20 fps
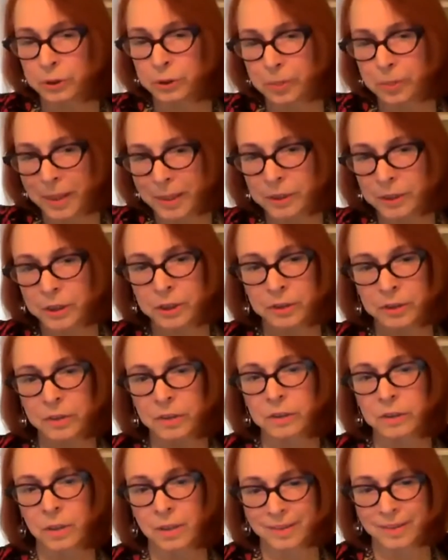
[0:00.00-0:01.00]
You mentioned
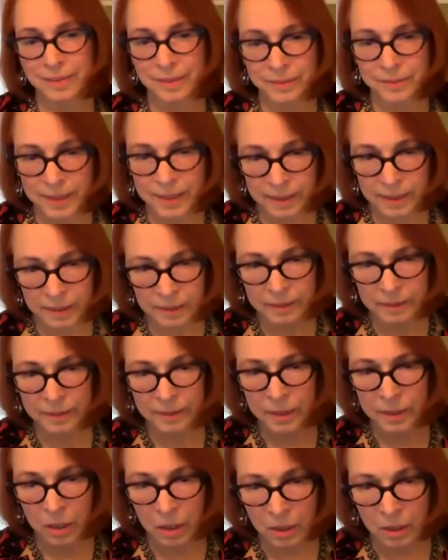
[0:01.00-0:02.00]
the loss of
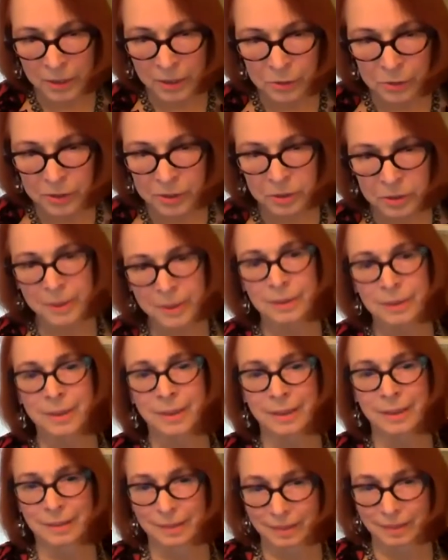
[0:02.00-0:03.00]
identity. Are you your
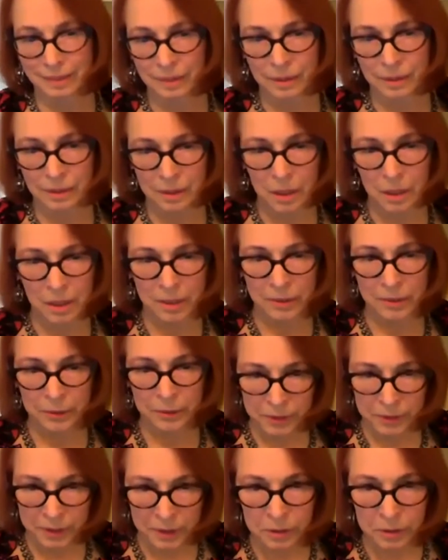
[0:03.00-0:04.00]
illness or are
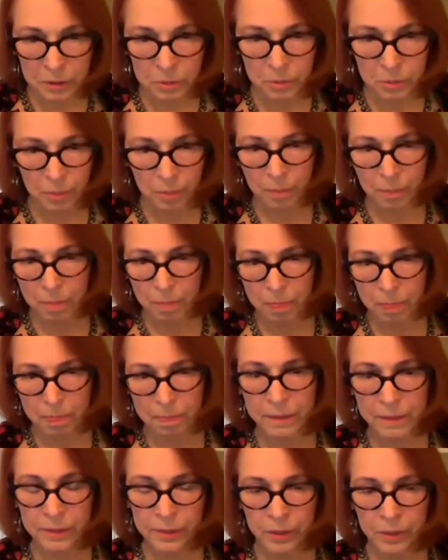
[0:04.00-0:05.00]
you you?
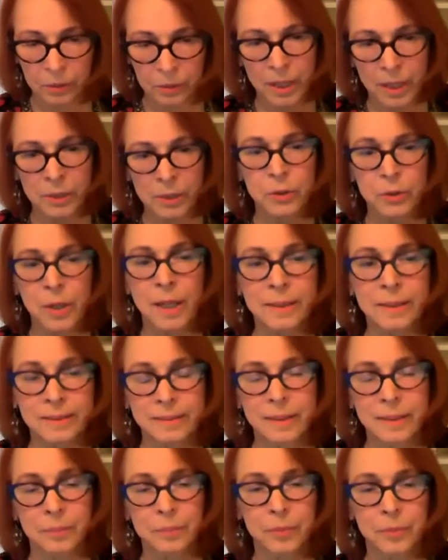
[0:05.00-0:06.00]
I try to
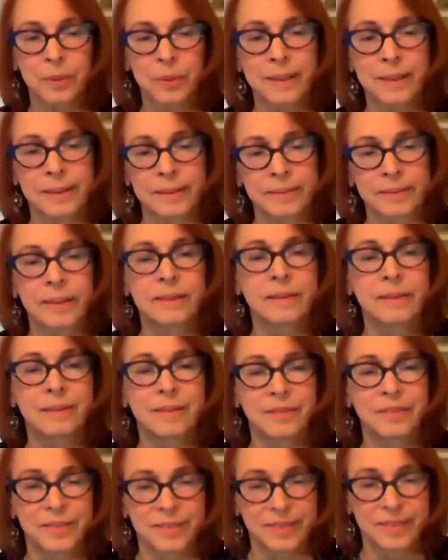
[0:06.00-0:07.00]
separate the sense
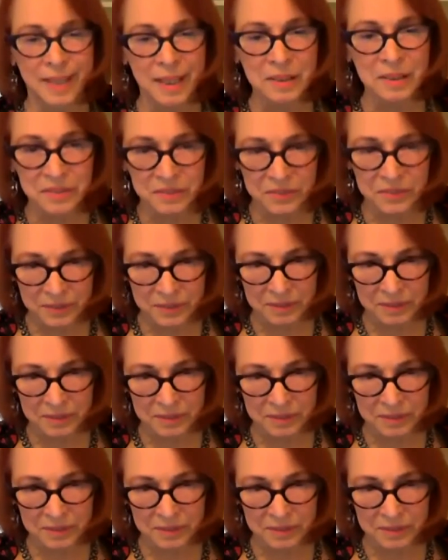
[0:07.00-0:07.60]
of self,